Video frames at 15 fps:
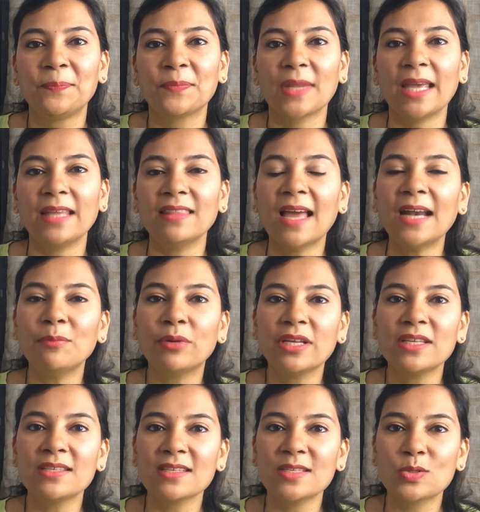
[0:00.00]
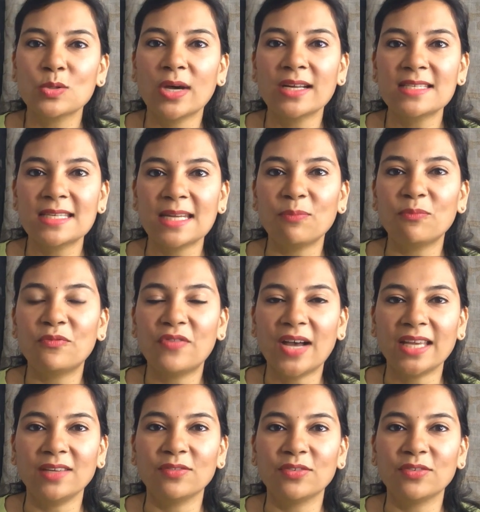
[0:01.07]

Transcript: And that brings us to our step 5.